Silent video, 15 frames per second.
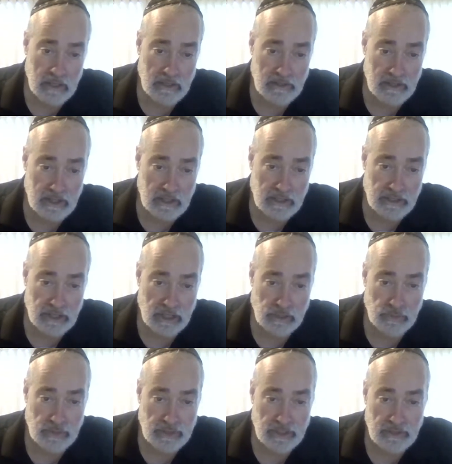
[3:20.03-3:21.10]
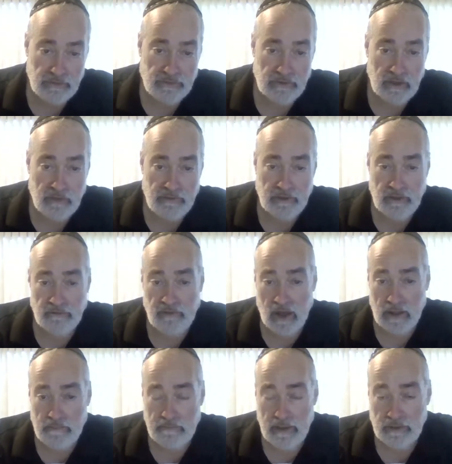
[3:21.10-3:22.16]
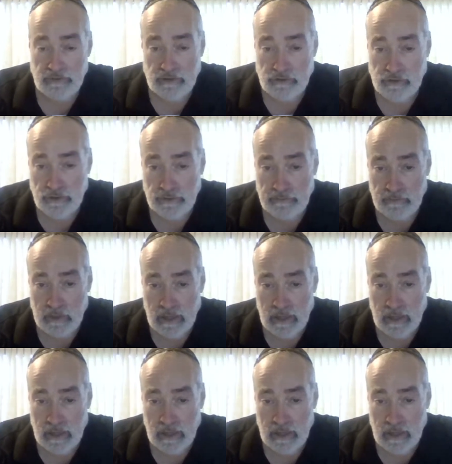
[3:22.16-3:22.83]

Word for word: the genuineness of the divine messenger,